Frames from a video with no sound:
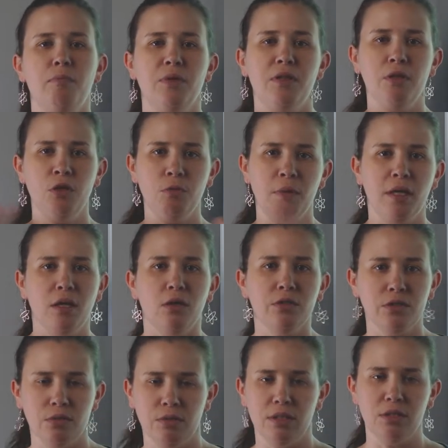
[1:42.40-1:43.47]
But then you may
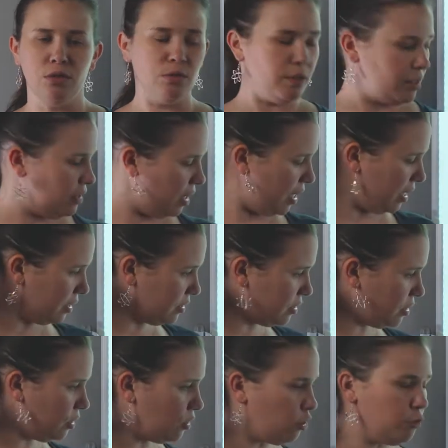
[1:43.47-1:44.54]
also need to, at the end,
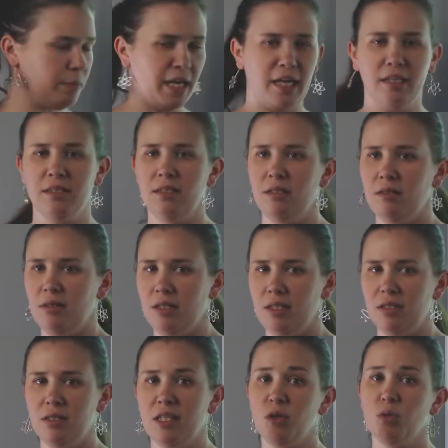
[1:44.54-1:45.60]
go back to the
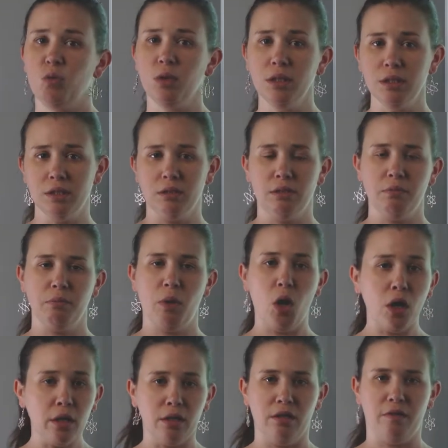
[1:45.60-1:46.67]
things that weren't
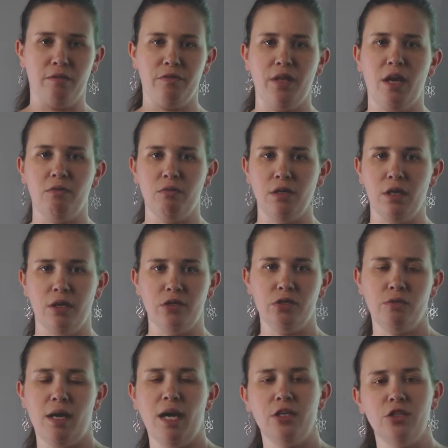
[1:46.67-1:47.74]
part of that
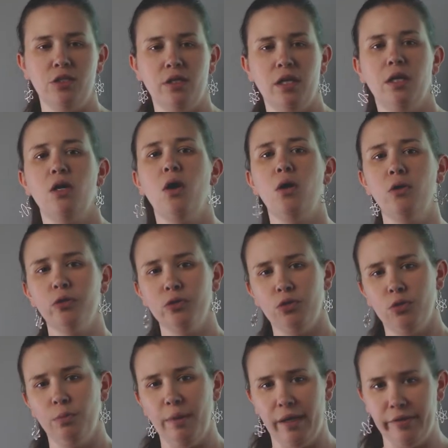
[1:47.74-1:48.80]
redox reaction and
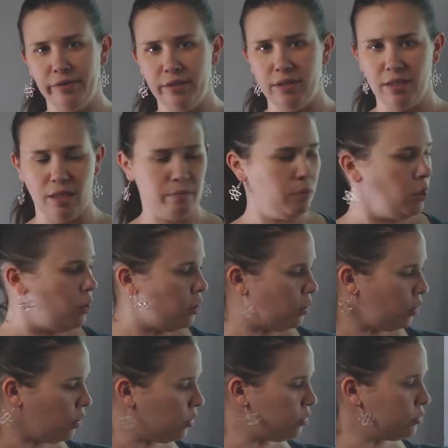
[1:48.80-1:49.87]
also balance them.
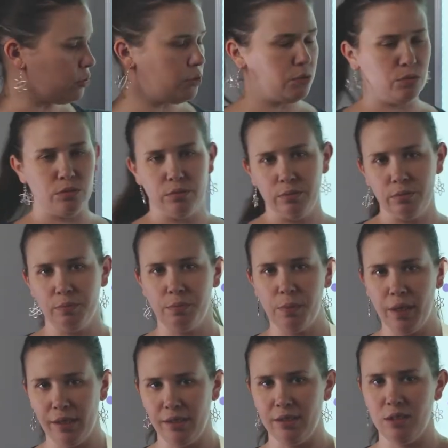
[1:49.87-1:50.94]
Old school,
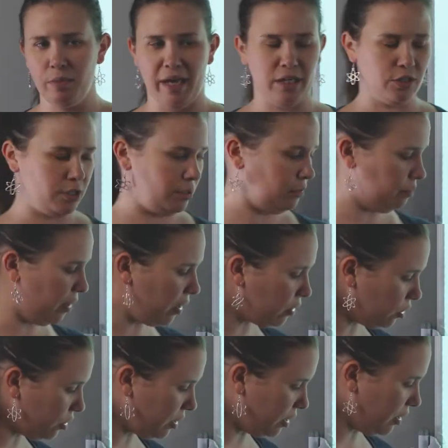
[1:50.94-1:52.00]
by inspection, by
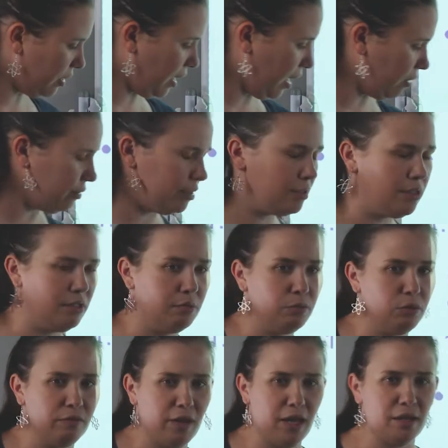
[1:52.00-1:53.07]
looking and counting the
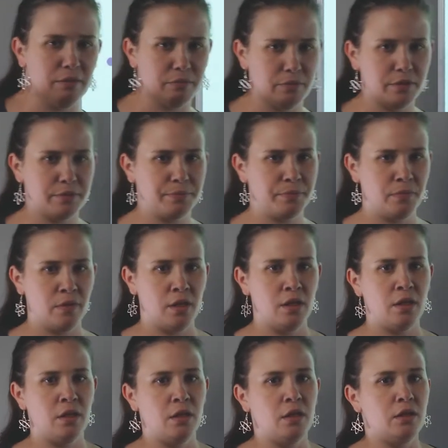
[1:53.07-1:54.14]
number of atoms.
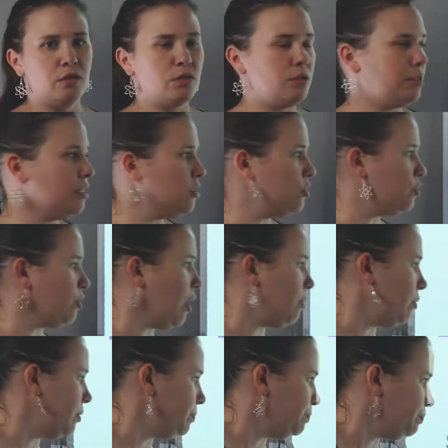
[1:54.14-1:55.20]
So let's try
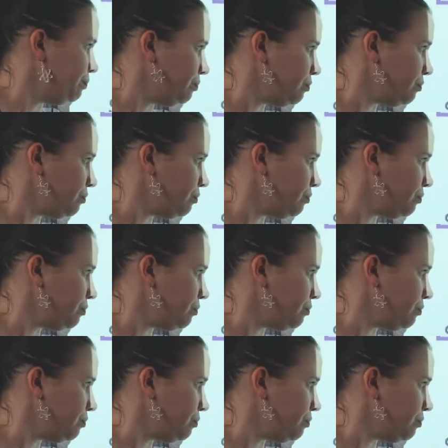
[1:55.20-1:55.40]
one.